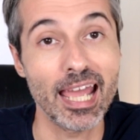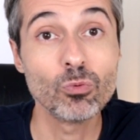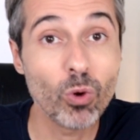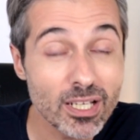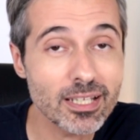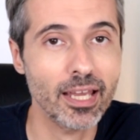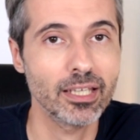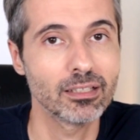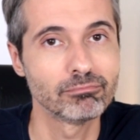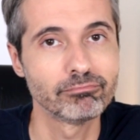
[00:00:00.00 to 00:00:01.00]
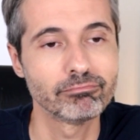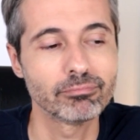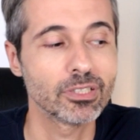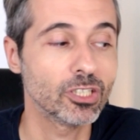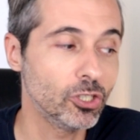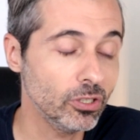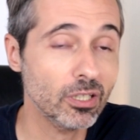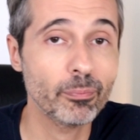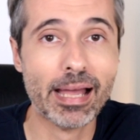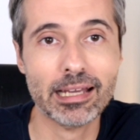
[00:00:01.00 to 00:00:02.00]
And one day you
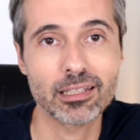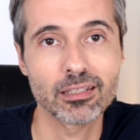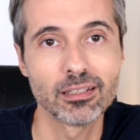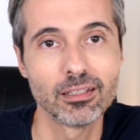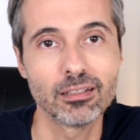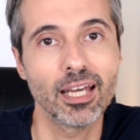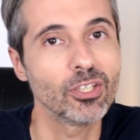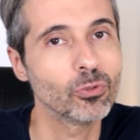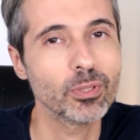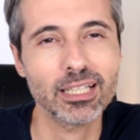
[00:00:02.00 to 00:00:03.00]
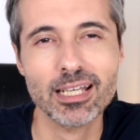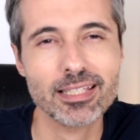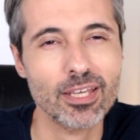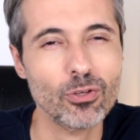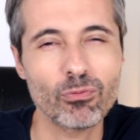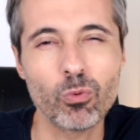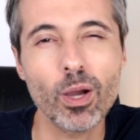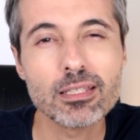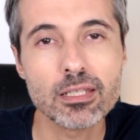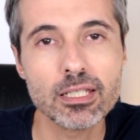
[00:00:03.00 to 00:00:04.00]
look back and you realize that you have
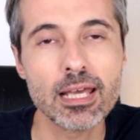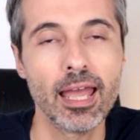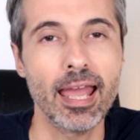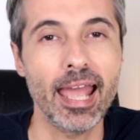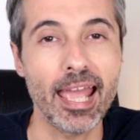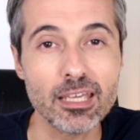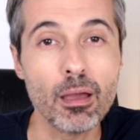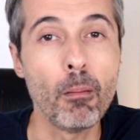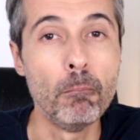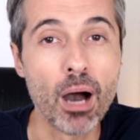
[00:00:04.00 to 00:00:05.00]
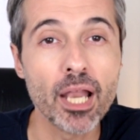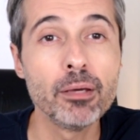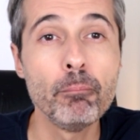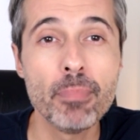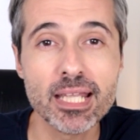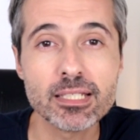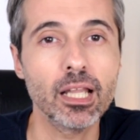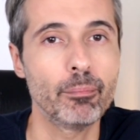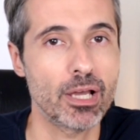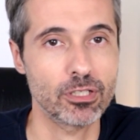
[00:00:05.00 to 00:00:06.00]
wasted a
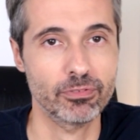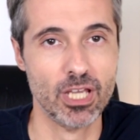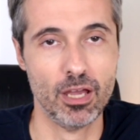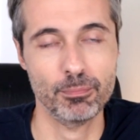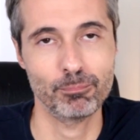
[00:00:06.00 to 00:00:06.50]
monumental amount of time.